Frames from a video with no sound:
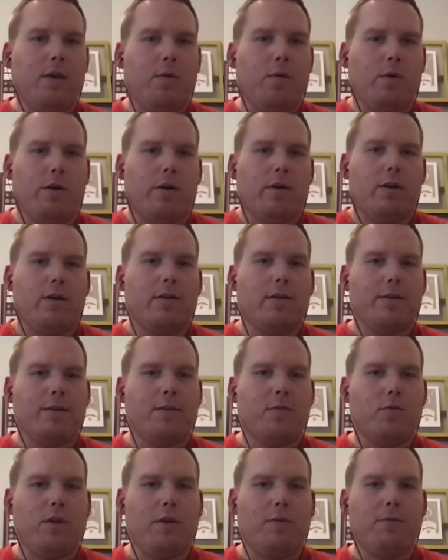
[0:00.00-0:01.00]
Where
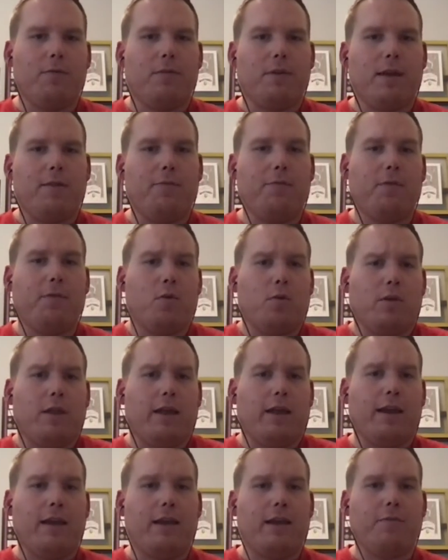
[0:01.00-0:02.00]
if you're
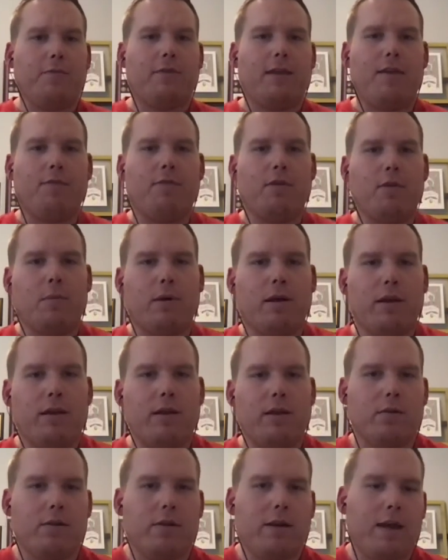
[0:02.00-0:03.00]
lucky enough to have the money
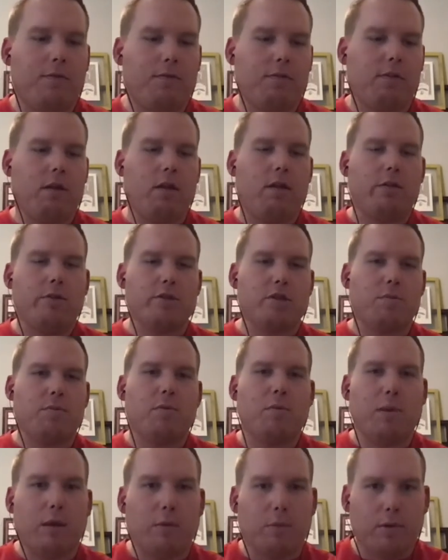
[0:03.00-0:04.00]
or have a scholarship
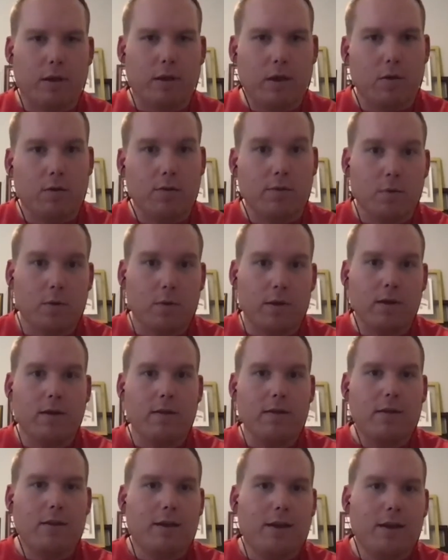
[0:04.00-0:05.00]
to be able to go to an